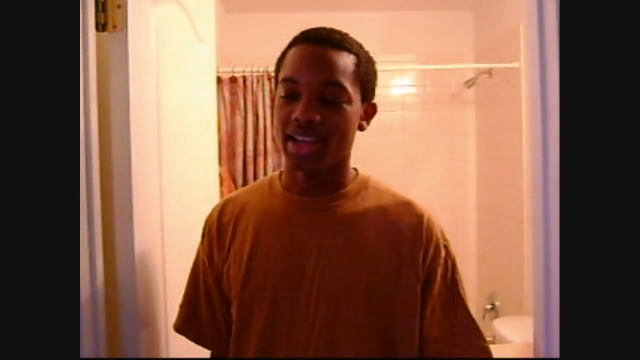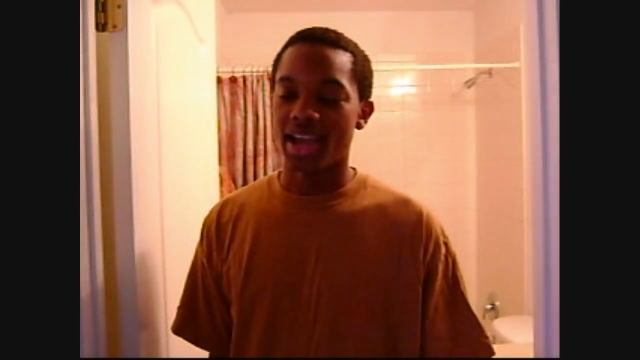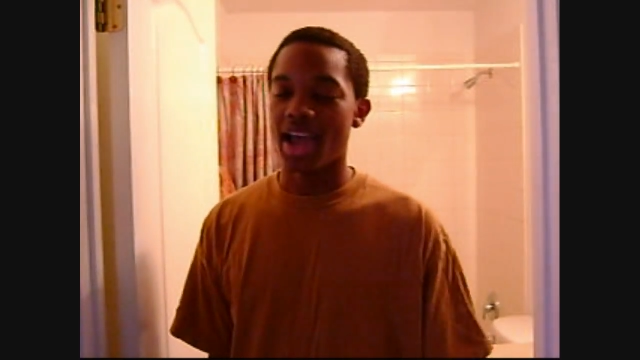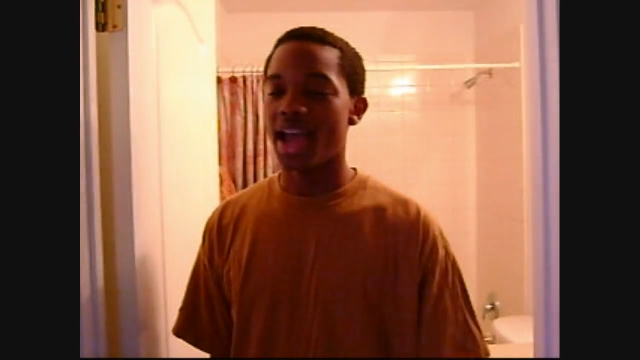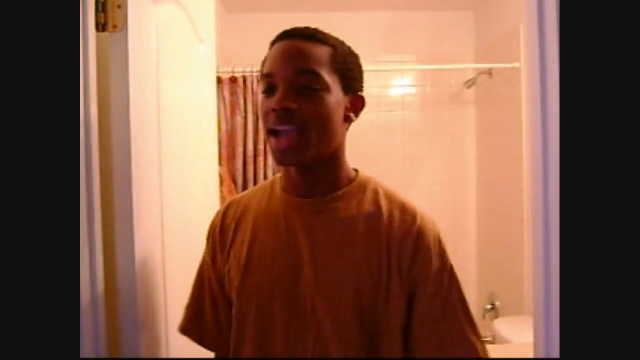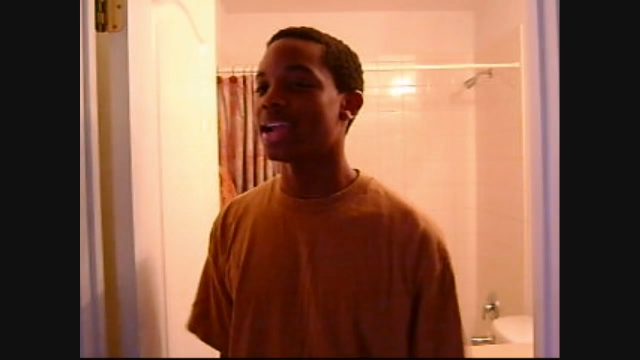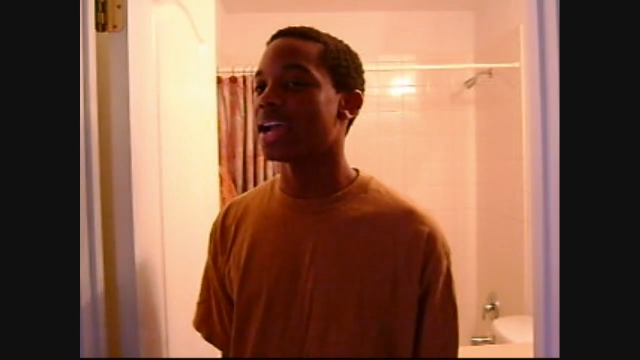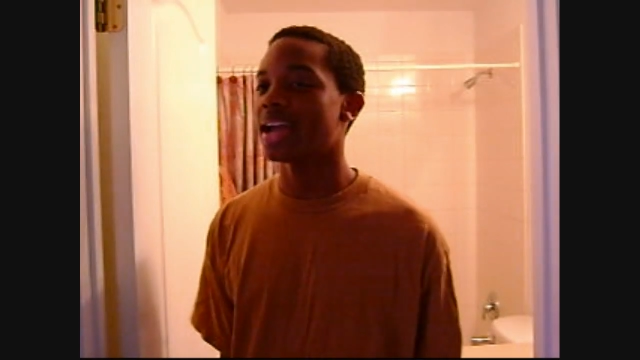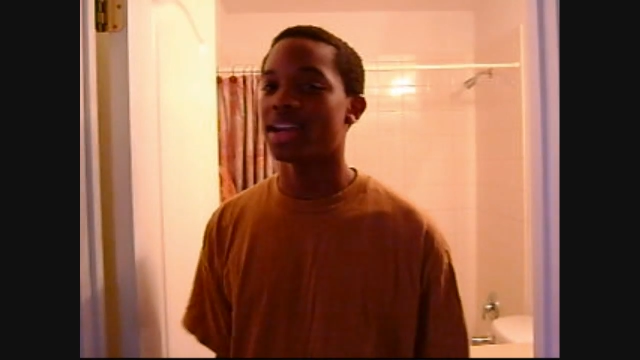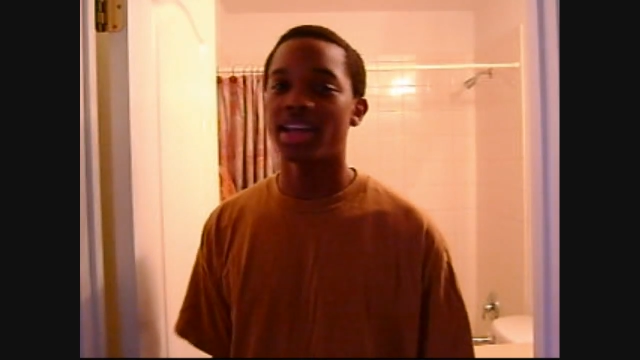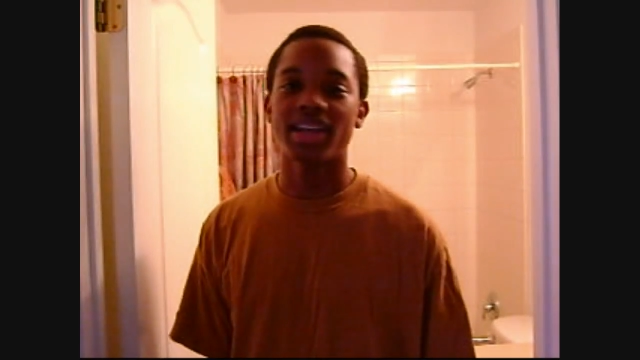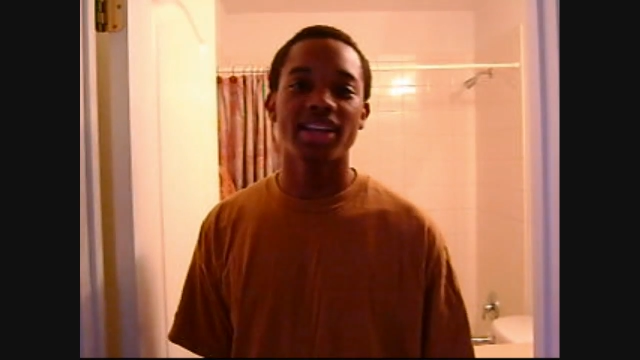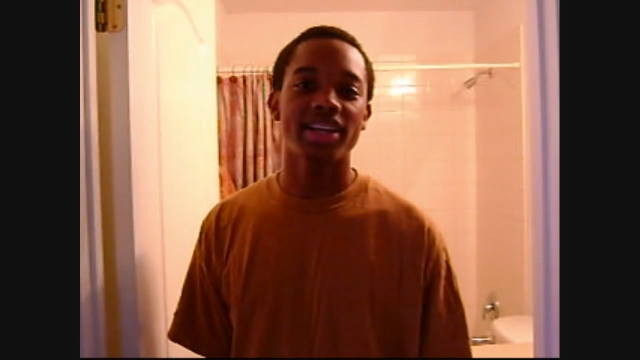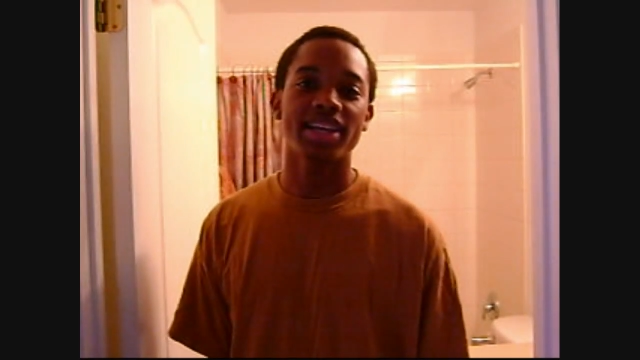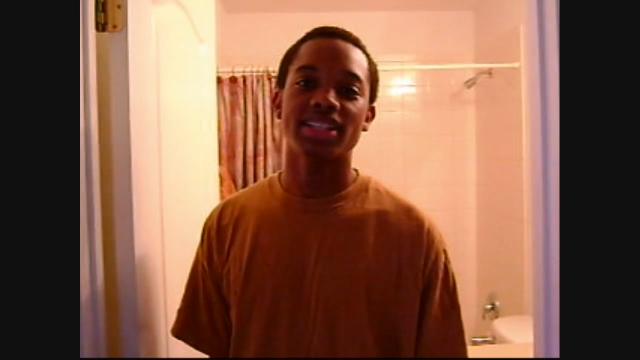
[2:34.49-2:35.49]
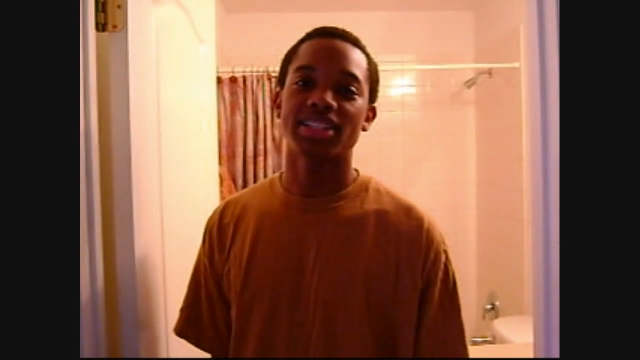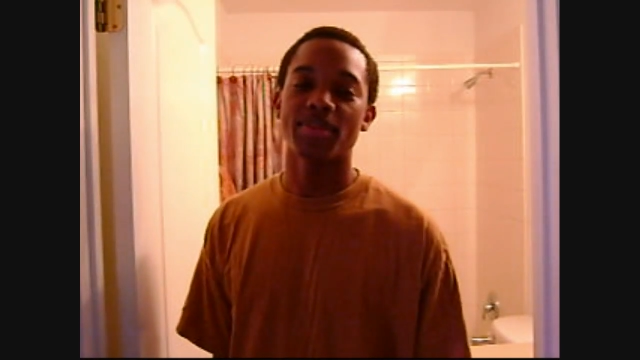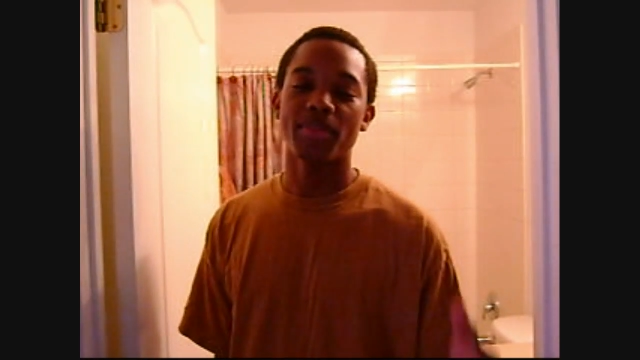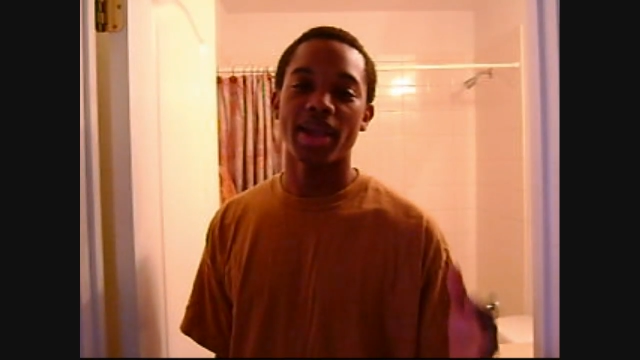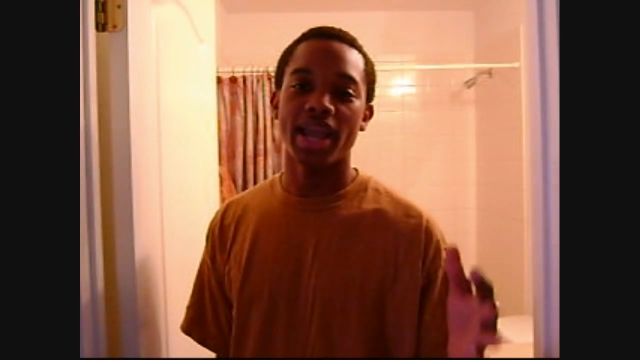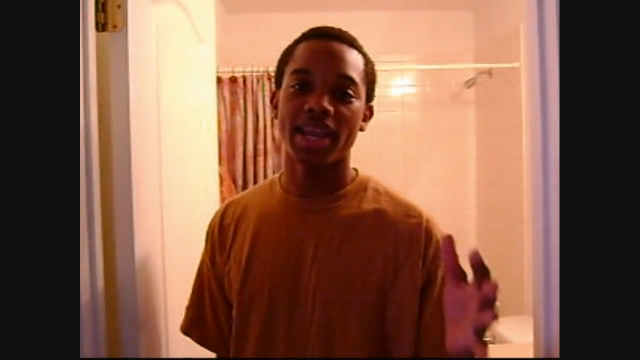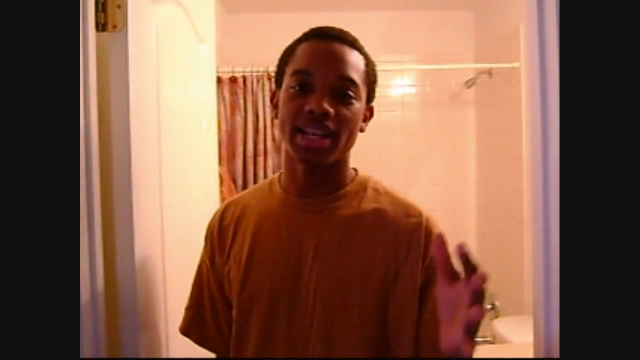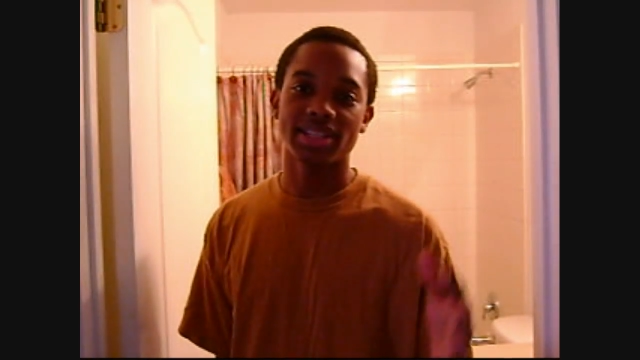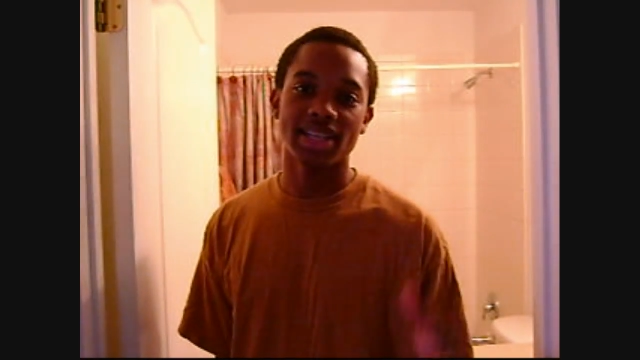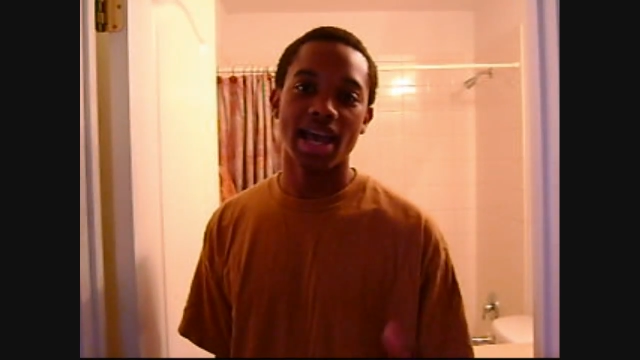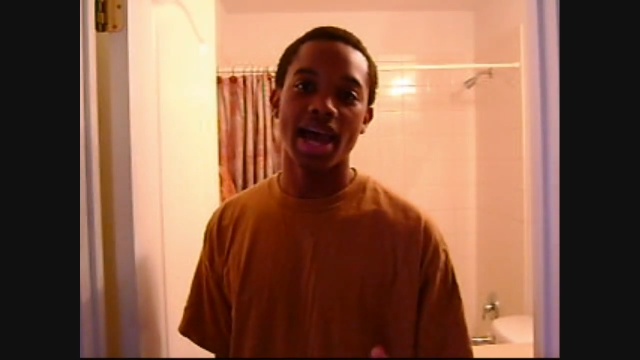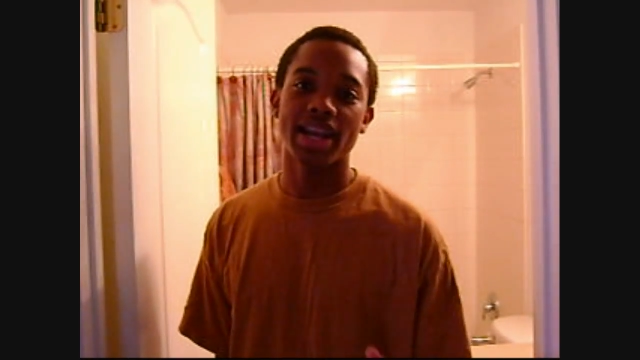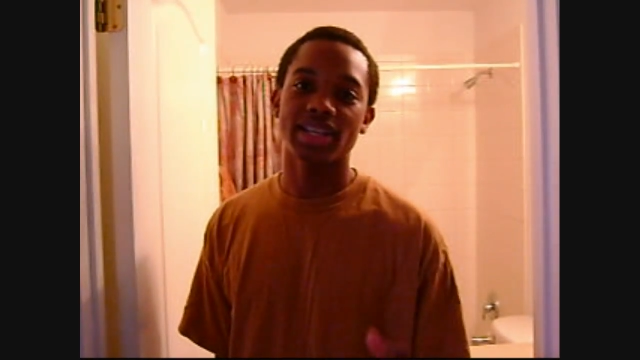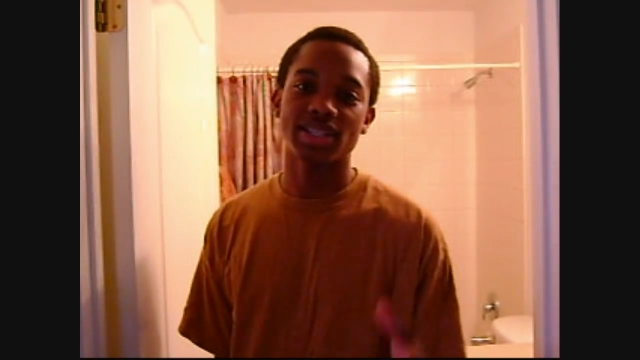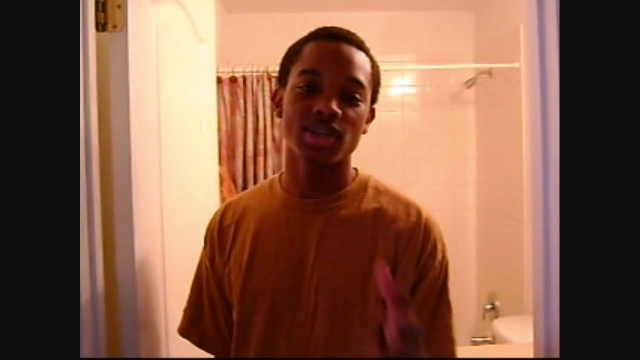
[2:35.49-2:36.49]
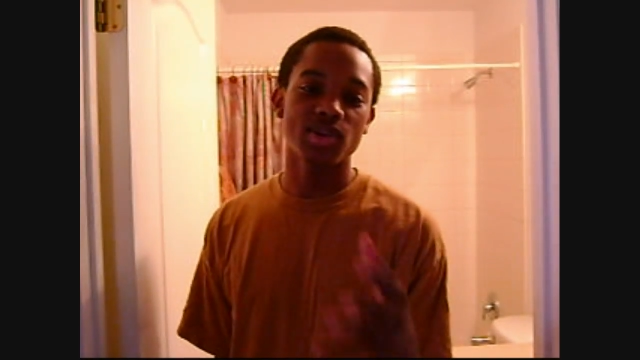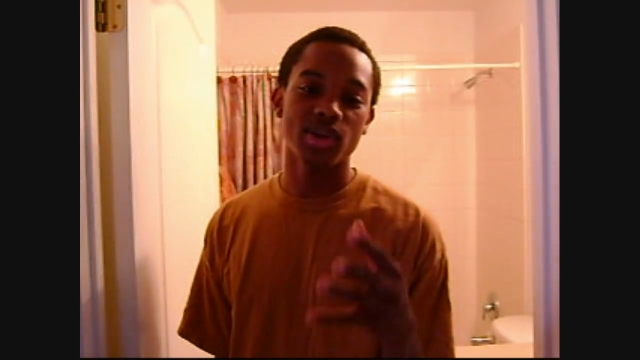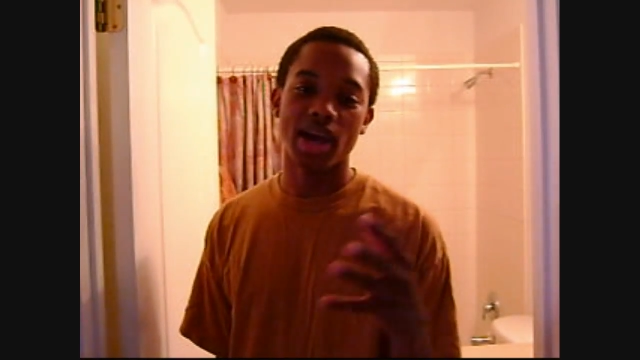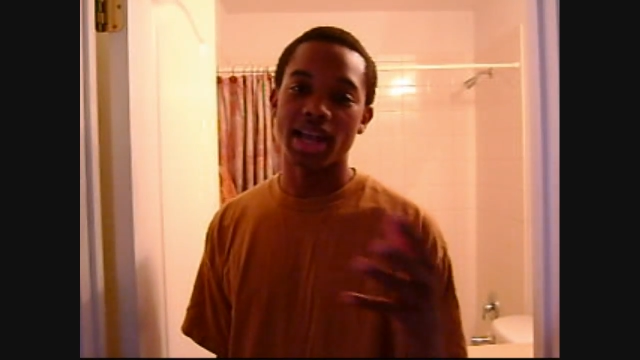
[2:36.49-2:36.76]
I ain't got nothing against the man inside the suit.